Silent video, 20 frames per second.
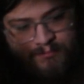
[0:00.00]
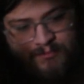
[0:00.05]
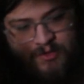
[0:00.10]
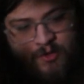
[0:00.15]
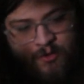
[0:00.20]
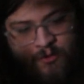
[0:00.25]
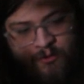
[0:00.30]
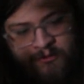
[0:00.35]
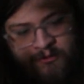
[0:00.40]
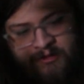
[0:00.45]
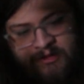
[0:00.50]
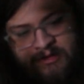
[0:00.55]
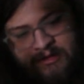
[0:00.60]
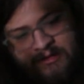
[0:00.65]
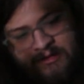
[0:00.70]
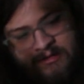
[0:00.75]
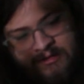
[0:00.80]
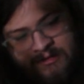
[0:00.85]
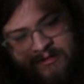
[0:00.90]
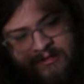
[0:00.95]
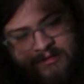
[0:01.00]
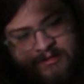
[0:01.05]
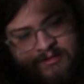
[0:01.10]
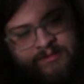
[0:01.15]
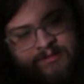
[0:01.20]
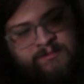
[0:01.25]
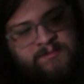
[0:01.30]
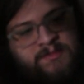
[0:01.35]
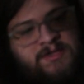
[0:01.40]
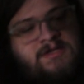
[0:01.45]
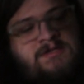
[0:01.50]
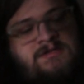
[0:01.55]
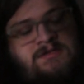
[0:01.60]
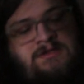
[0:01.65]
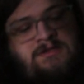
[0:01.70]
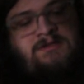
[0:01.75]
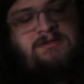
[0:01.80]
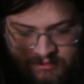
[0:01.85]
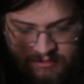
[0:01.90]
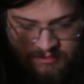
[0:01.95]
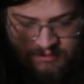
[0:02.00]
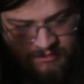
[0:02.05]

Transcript: gory pieces.